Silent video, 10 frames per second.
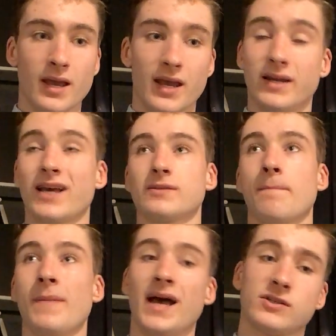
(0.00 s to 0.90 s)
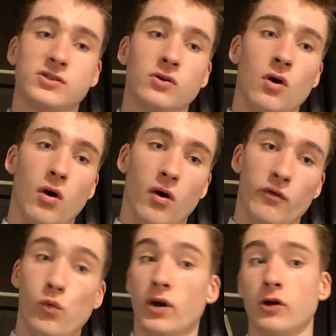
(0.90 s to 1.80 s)
It has a mass of
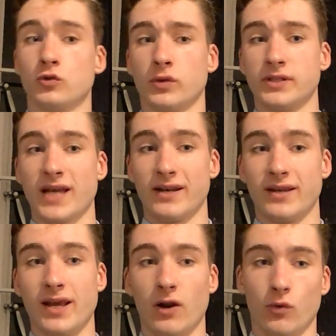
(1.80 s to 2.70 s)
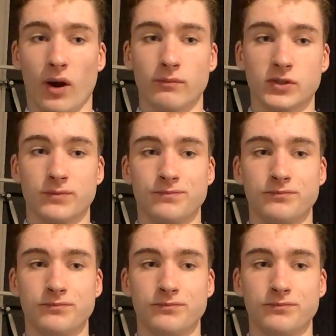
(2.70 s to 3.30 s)
110 kilograms,